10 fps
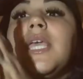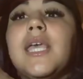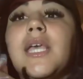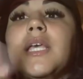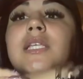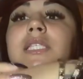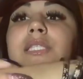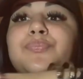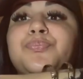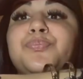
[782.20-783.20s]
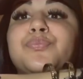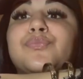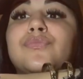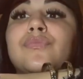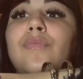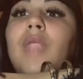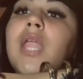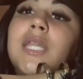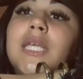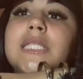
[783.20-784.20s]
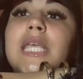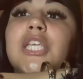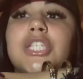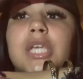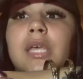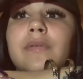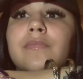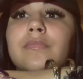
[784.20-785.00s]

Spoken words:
is, niggas ain't shit.